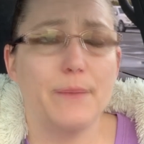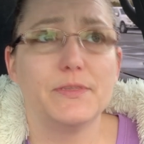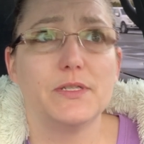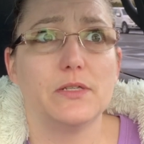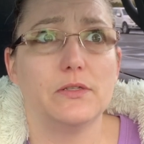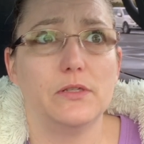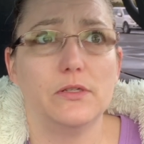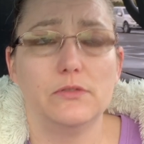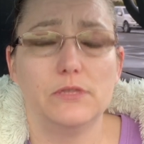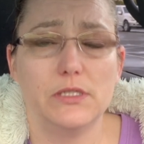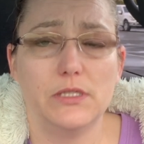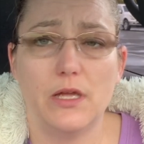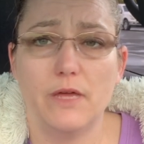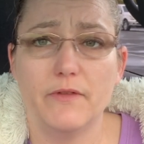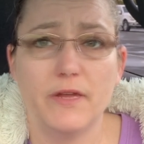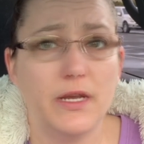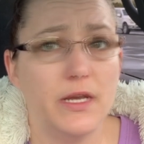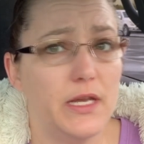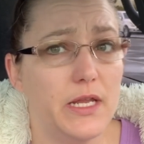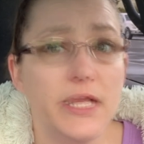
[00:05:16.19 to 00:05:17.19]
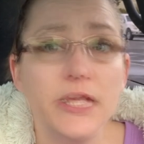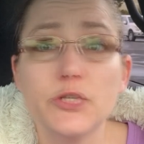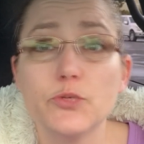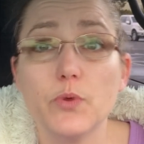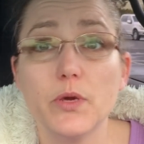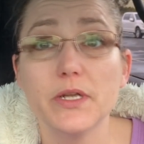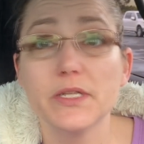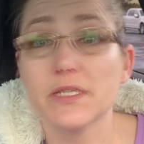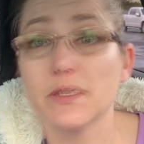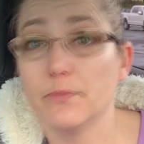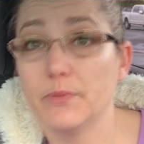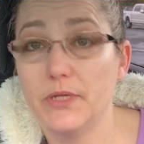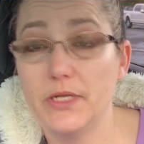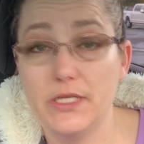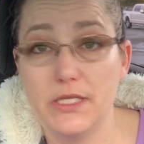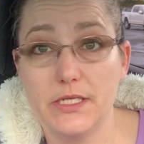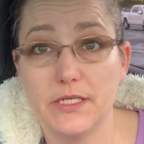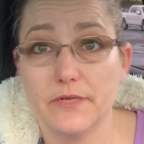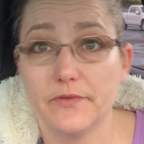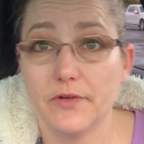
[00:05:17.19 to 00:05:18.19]
Absolutely love it. And each one is
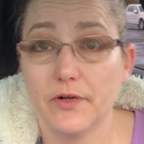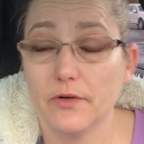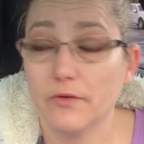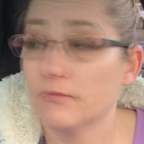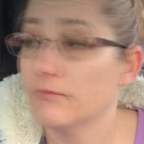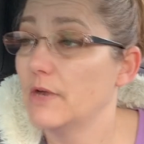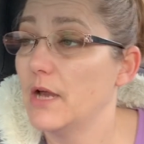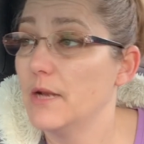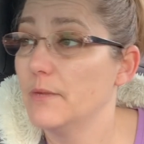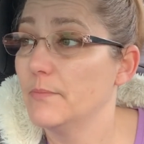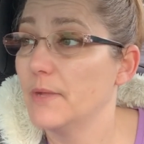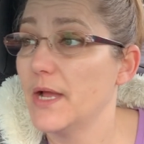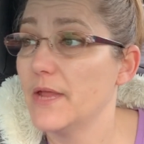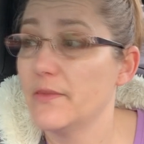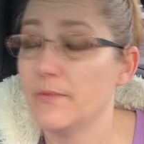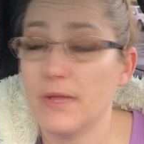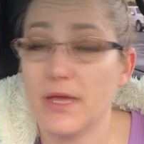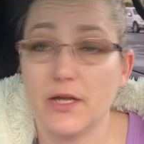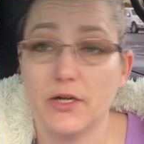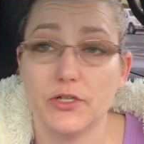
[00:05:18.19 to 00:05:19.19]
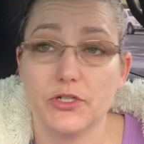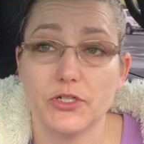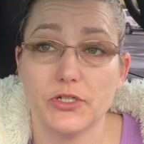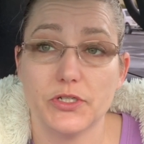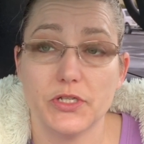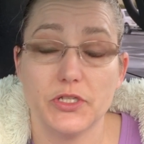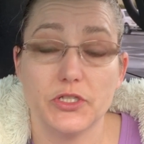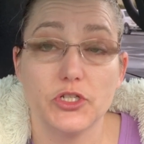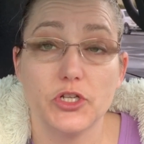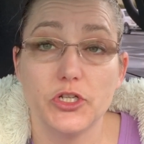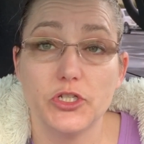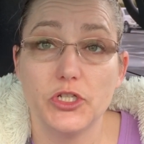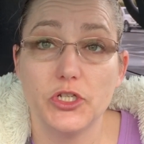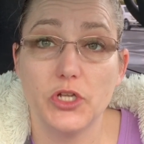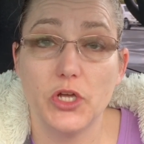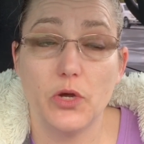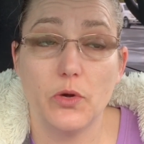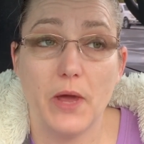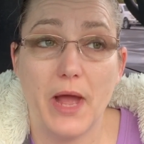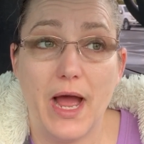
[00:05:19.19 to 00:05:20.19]
completely different, run by the managers. It's
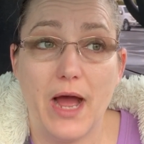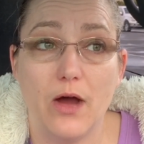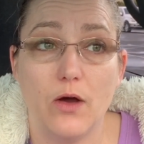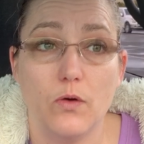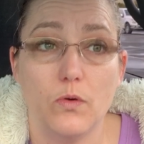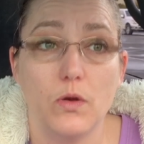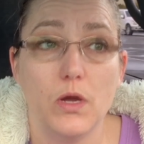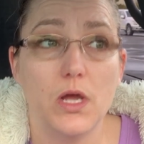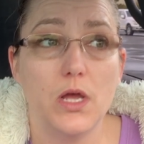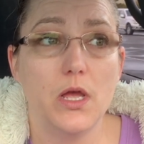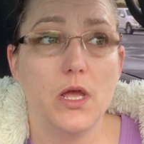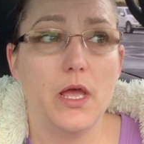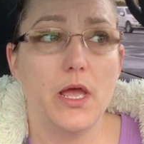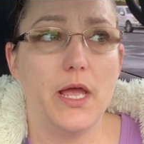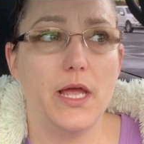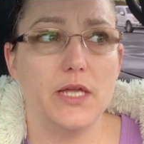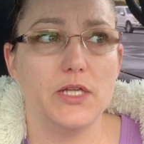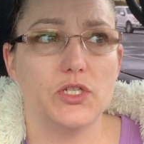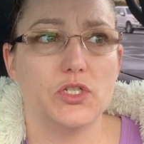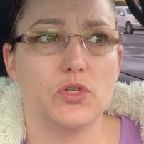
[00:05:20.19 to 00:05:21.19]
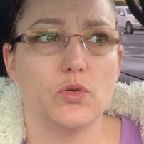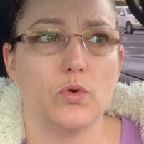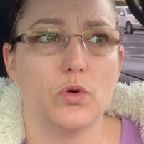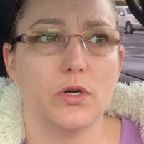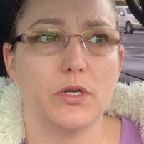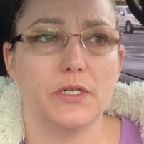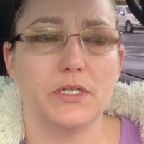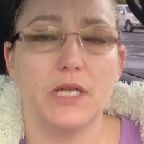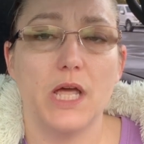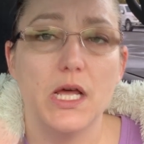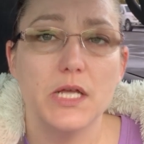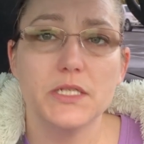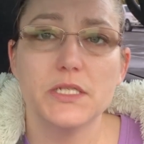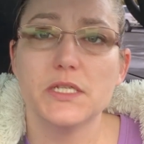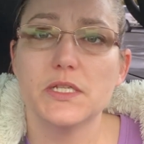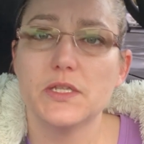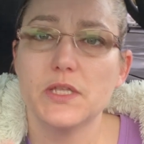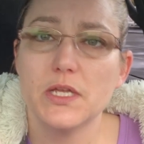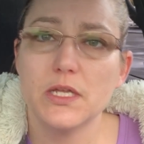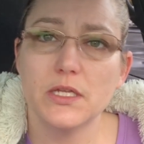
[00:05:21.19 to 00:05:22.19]
good to know how a store
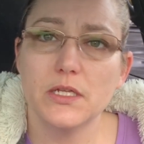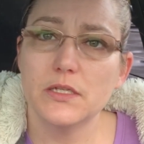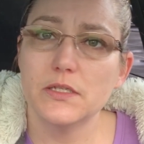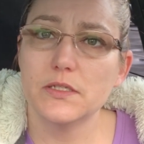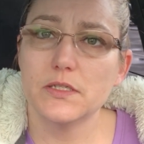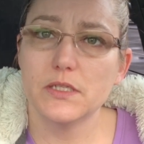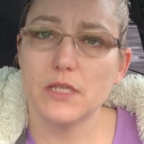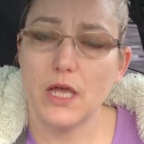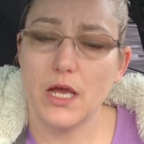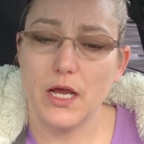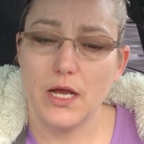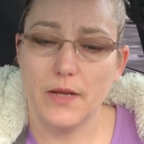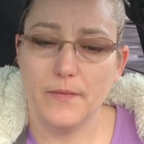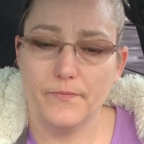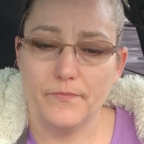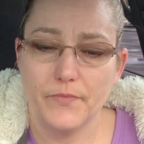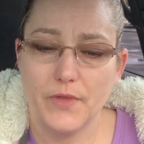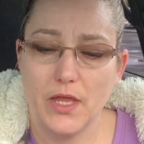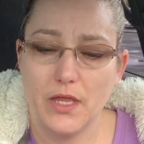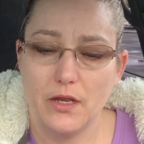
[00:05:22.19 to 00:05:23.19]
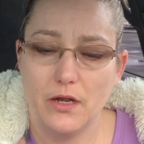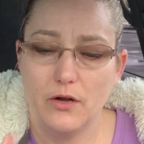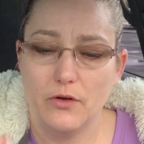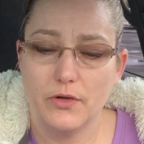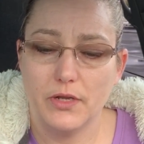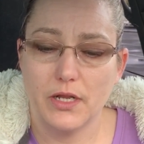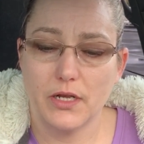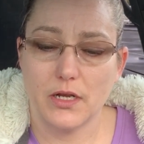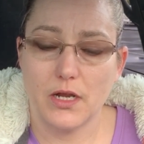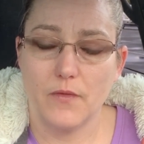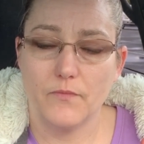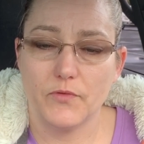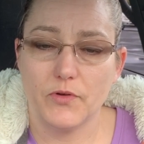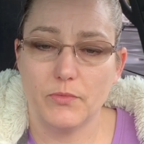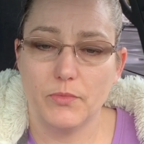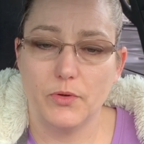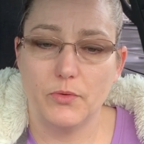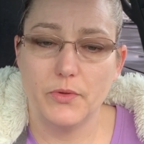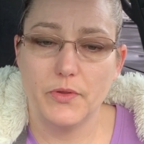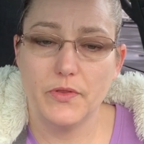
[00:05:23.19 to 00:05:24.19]
does things and get
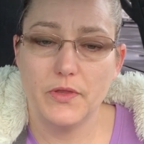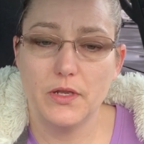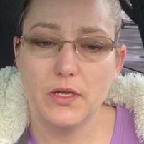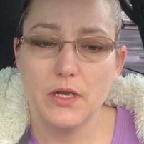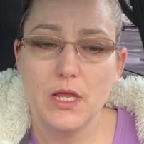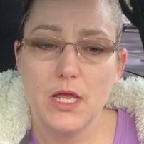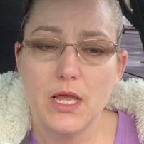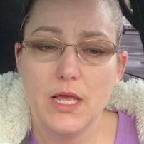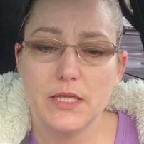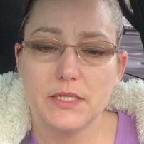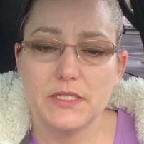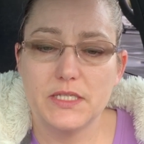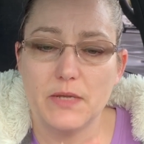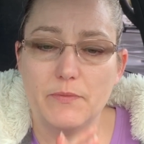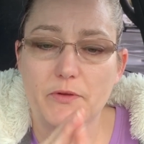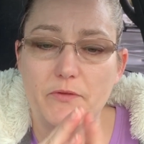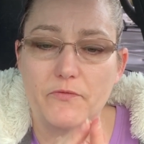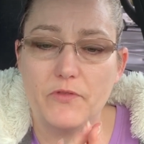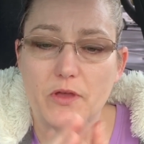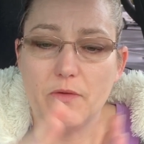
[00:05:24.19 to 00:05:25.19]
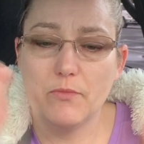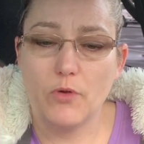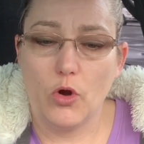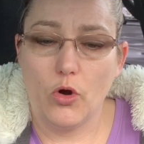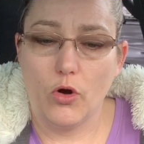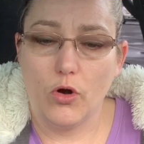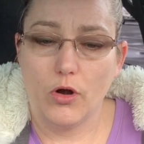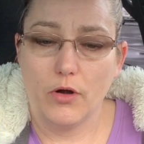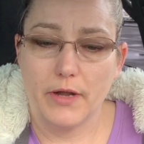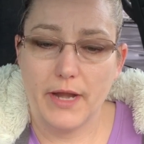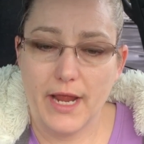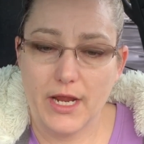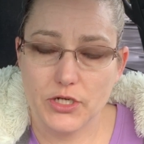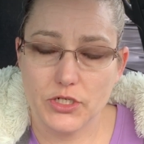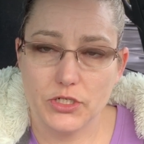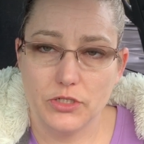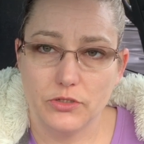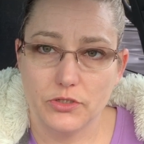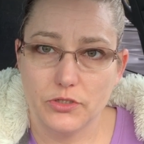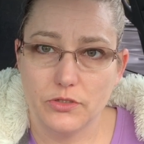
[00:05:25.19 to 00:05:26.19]
comfortable with it. Some of them are
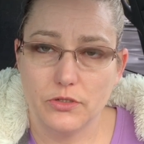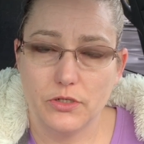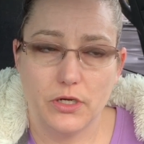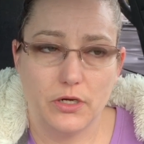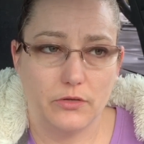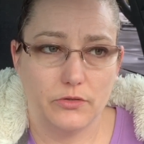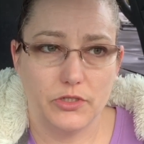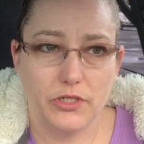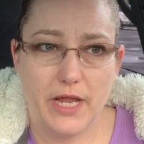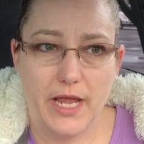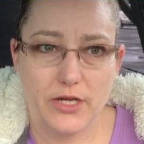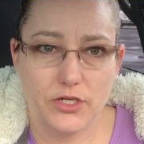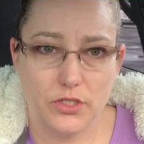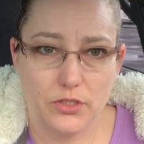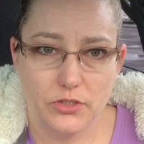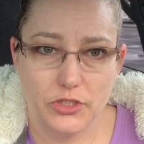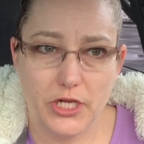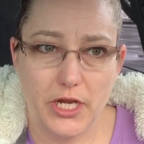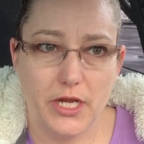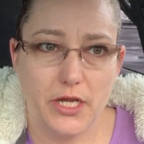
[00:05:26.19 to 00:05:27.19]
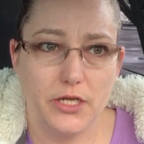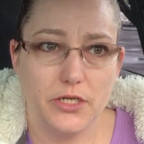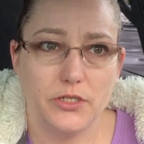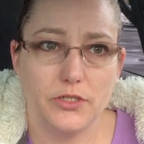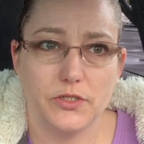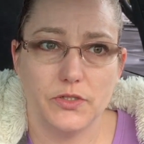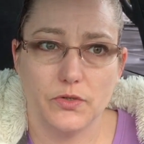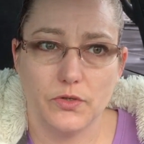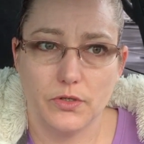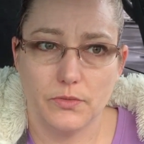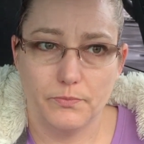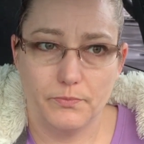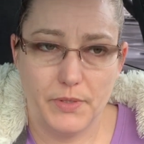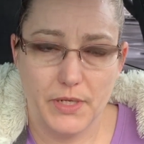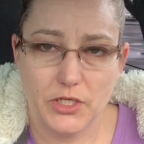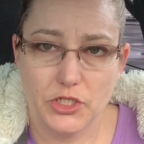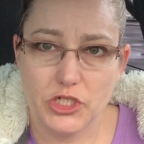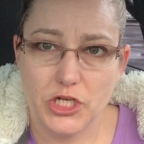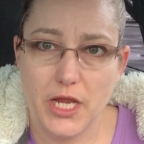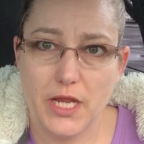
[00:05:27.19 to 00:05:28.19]
national, you know, national chains
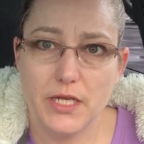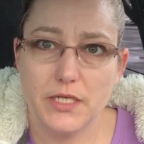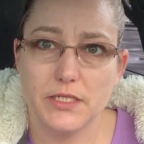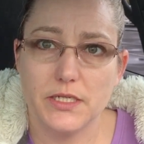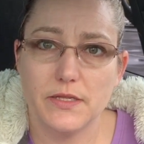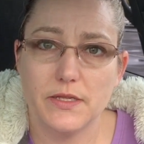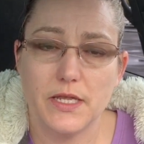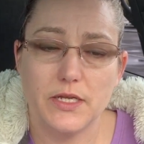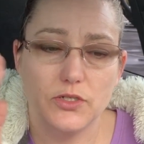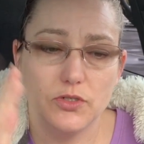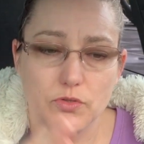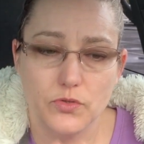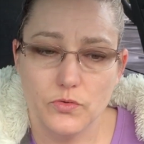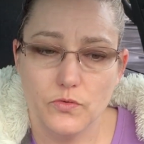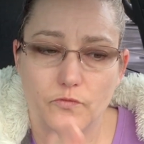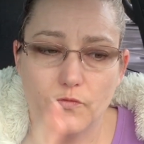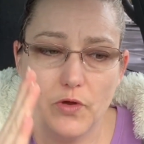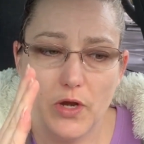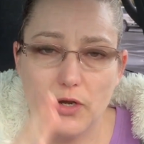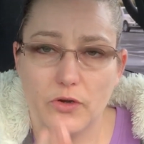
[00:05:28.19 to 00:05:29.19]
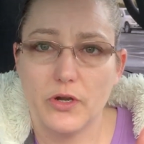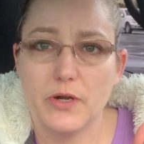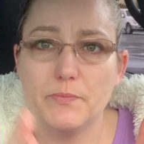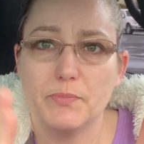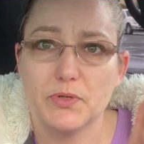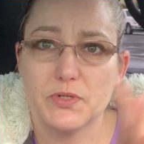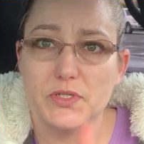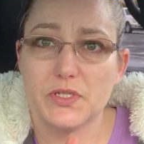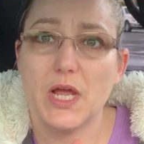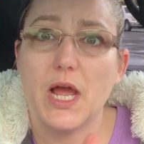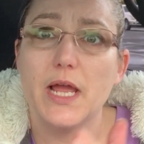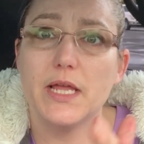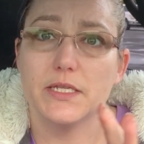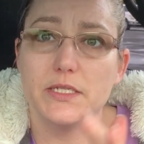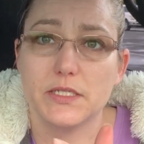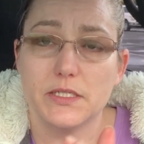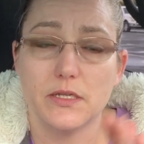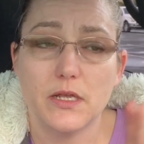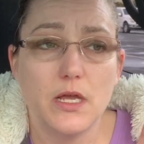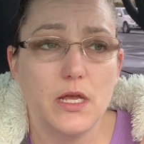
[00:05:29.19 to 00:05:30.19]
or big chains, and they do very
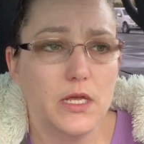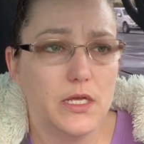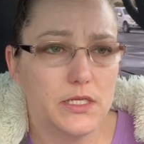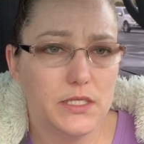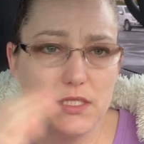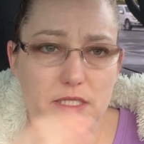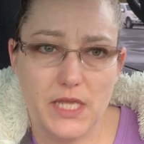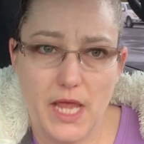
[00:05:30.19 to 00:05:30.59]
precise